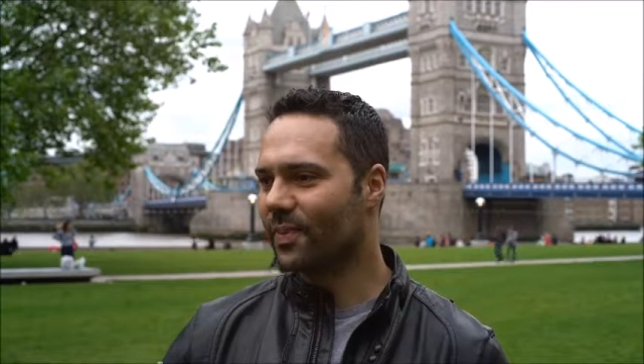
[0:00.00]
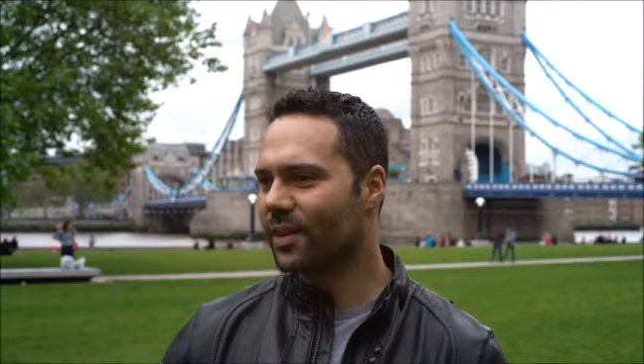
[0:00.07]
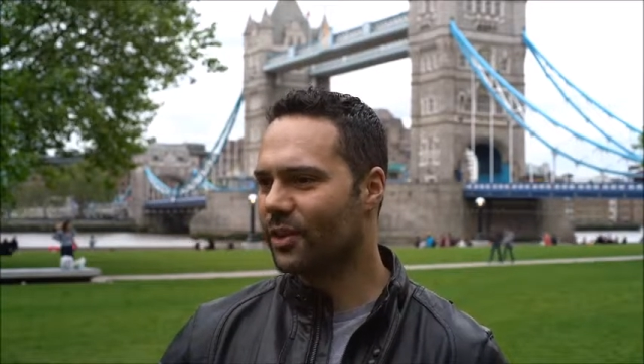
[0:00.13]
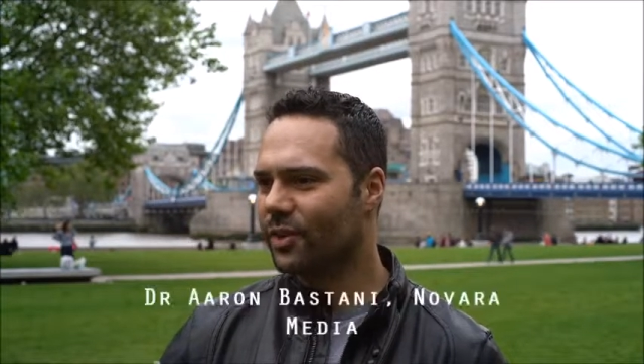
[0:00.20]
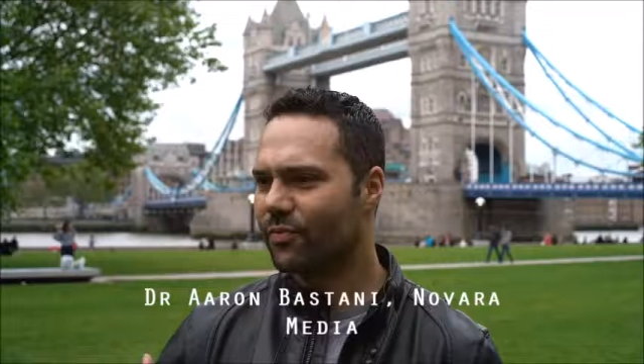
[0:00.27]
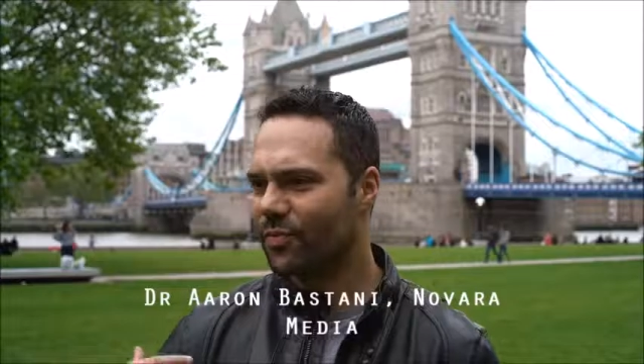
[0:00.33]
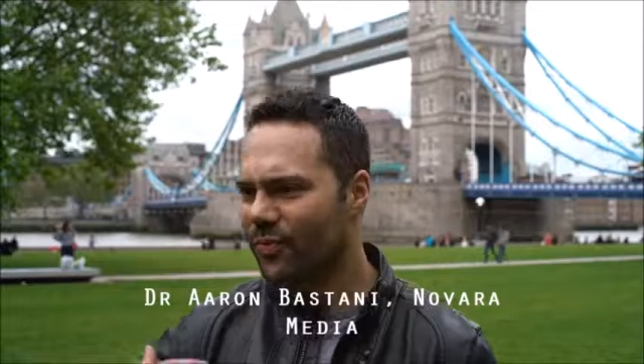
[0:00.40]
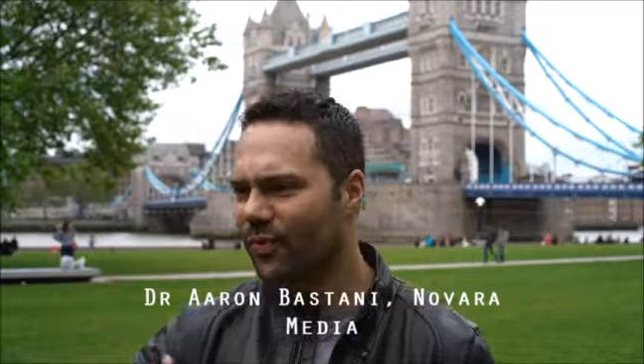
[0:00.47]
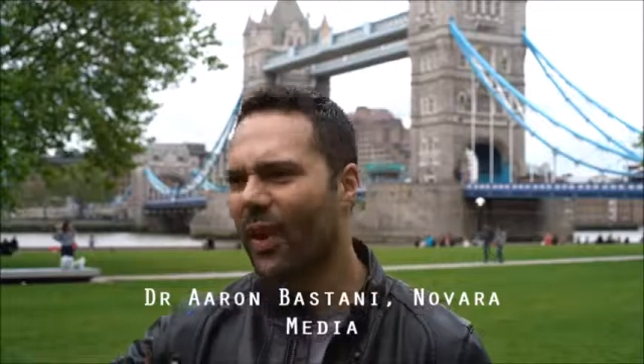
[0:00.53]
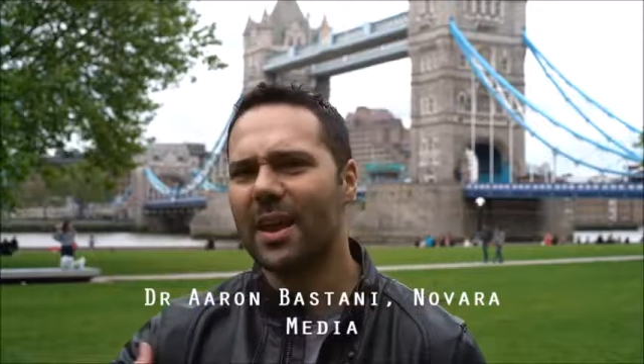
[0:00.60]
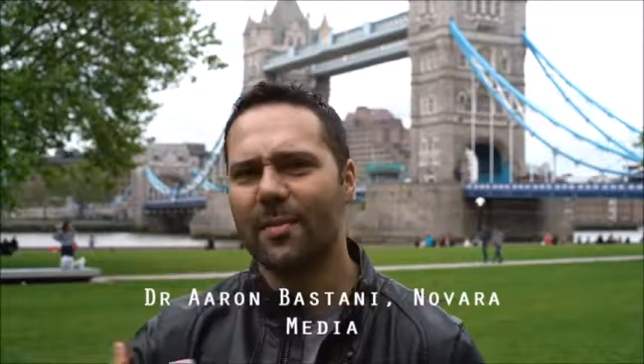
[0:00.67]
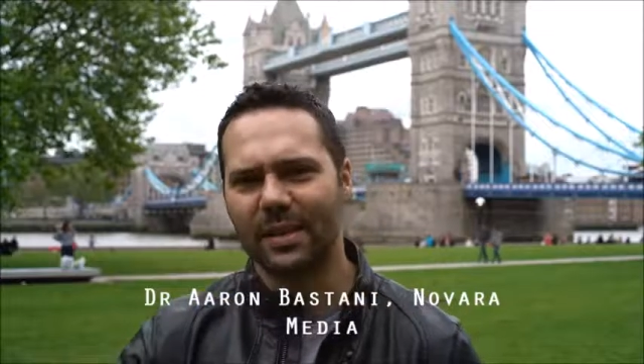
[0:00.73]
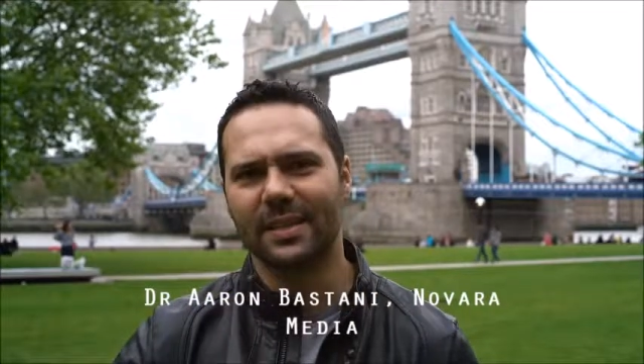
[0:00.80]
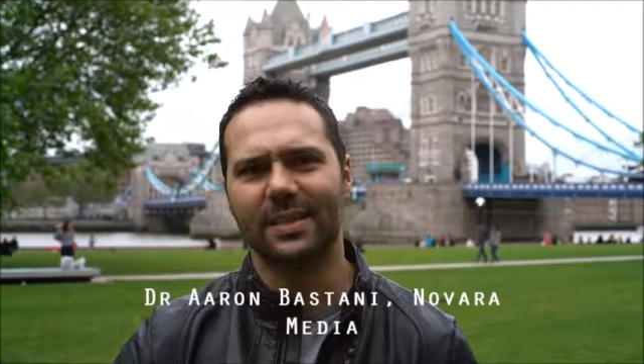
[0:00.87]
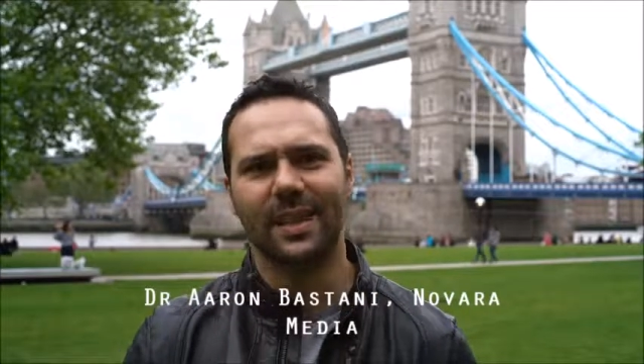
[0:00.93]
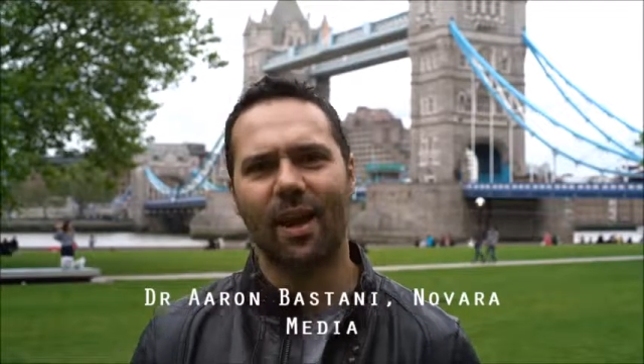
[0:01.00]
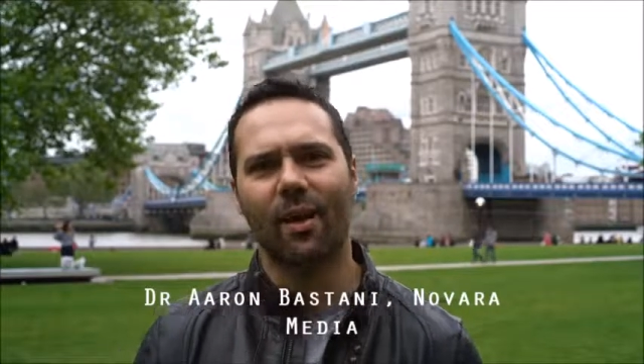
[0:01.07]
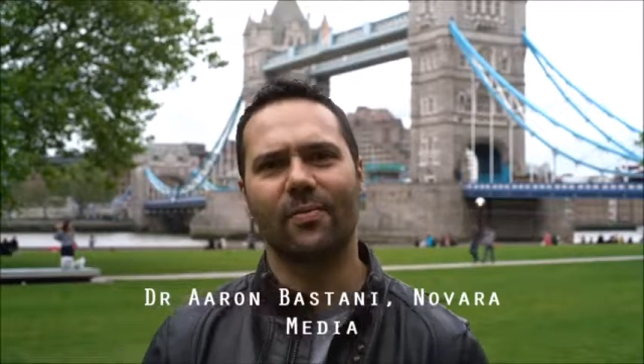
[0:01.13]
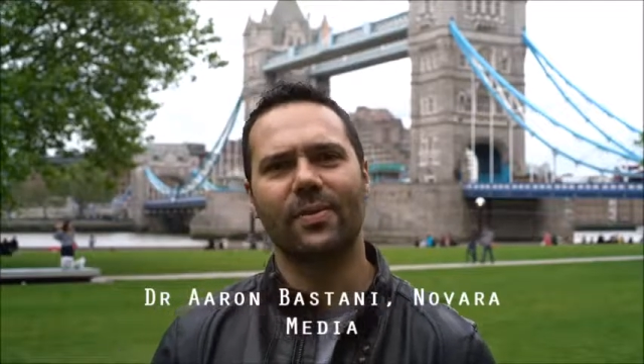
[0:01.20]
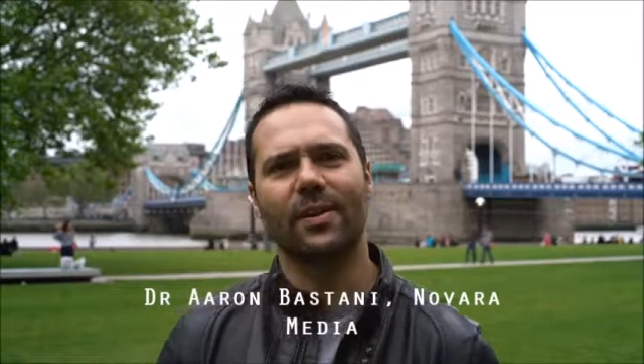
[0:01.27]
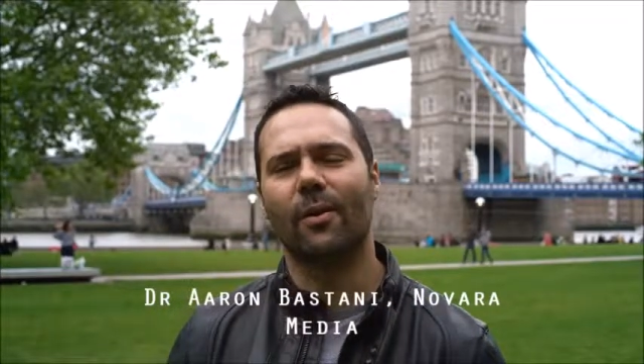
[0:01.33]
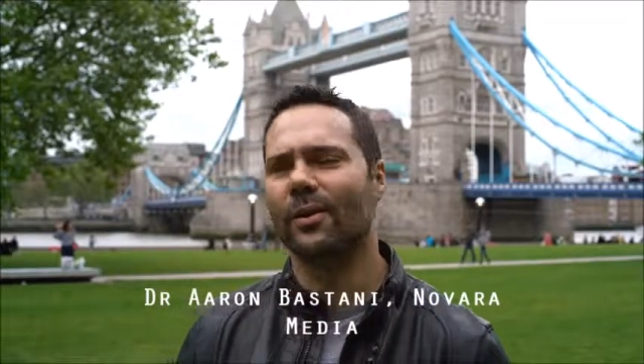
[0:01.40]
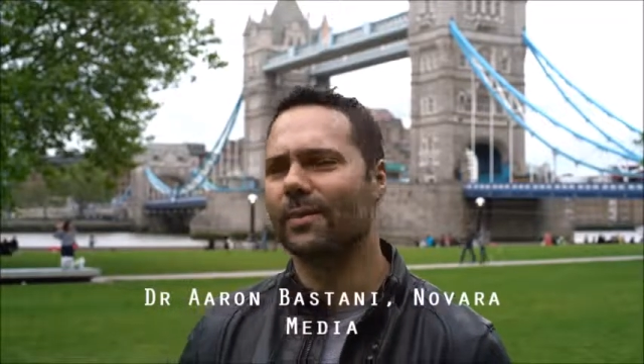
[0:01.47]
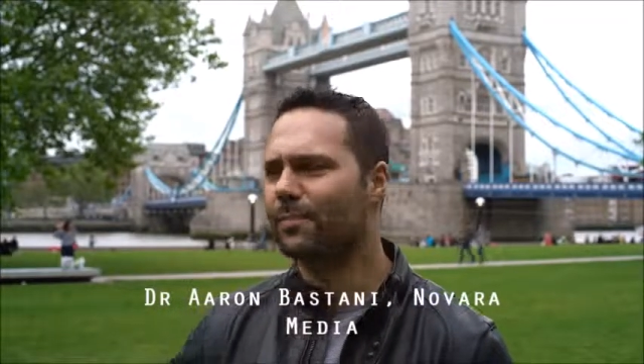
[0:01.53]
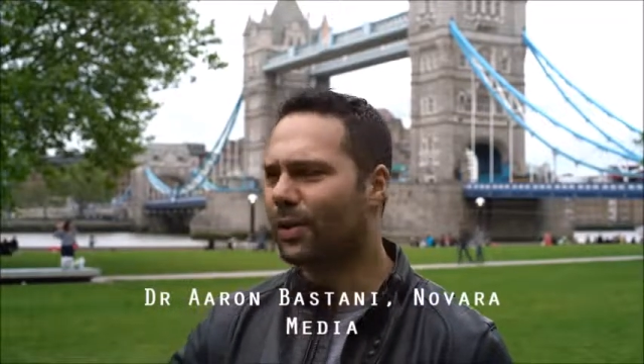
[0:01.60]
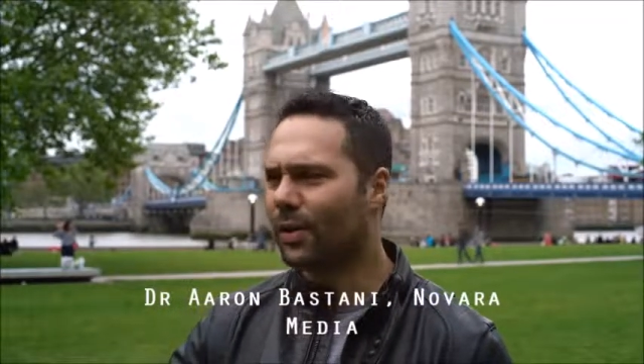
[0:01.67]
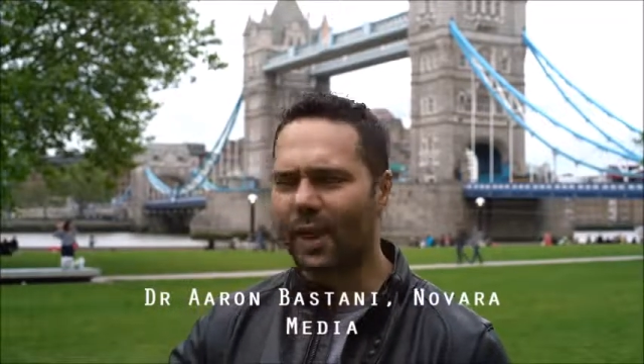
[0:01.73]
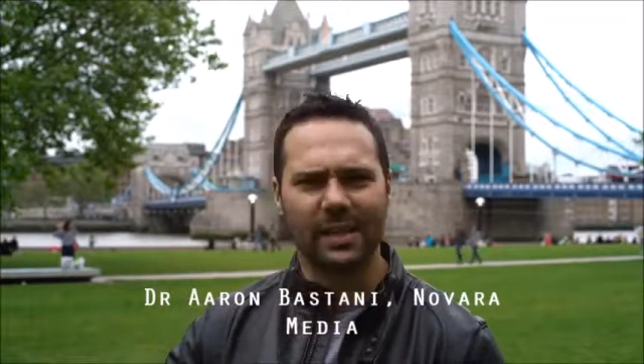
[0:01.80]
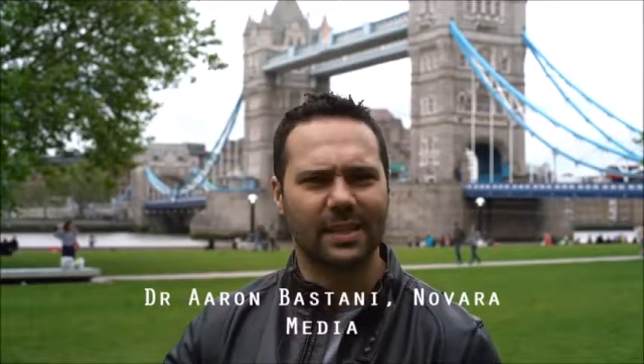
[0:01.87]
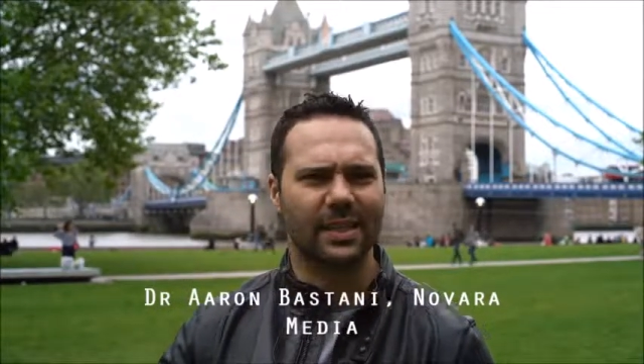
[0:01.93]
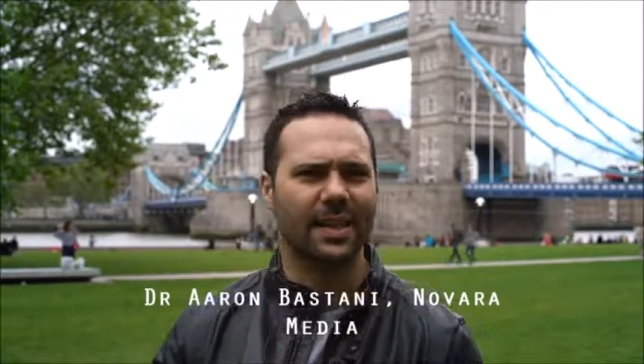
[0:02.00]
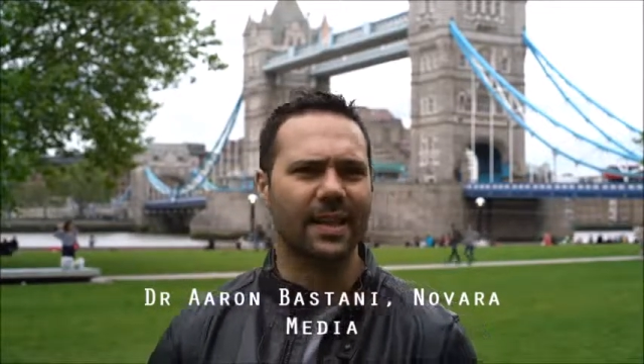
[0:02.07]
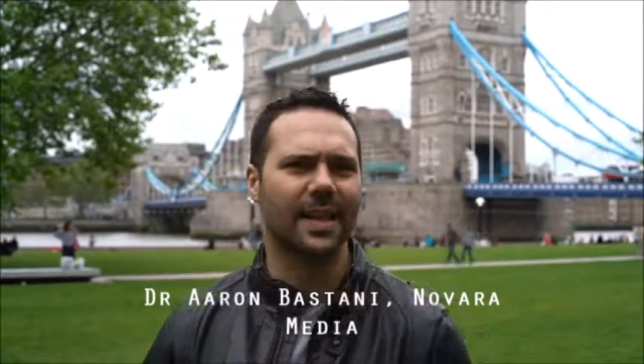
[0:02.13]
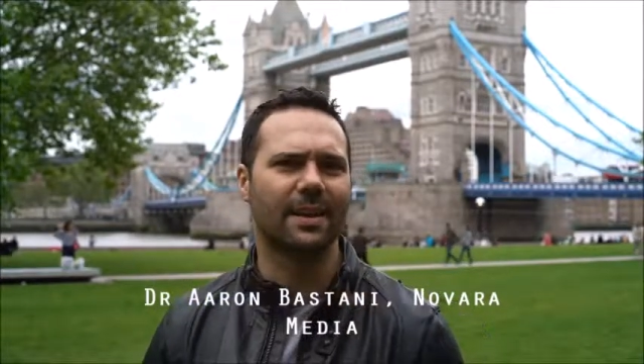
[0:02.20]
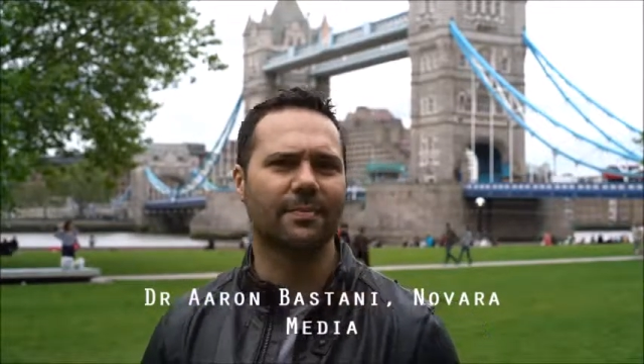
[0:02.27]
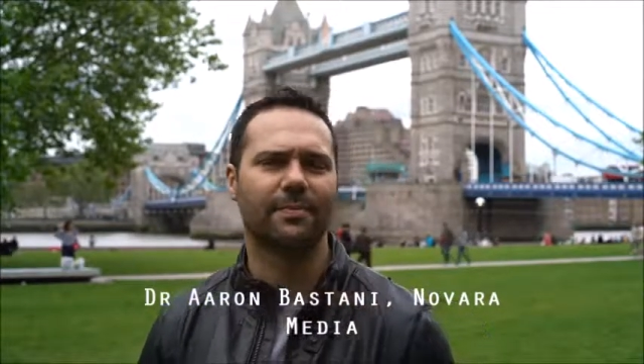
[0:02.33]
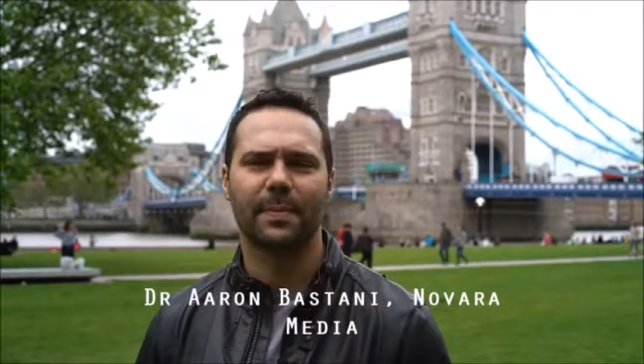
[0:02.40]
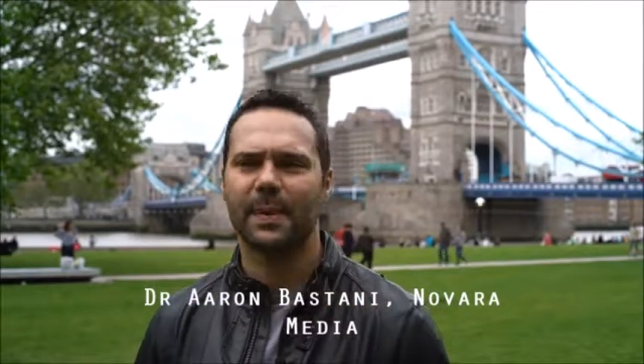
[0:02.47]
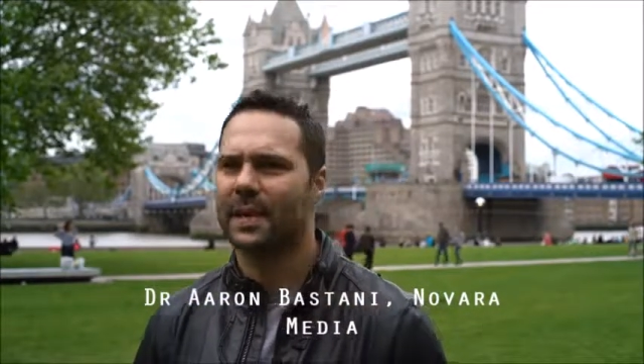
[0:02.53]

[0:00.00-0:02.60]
frame itself, you know, as progressive,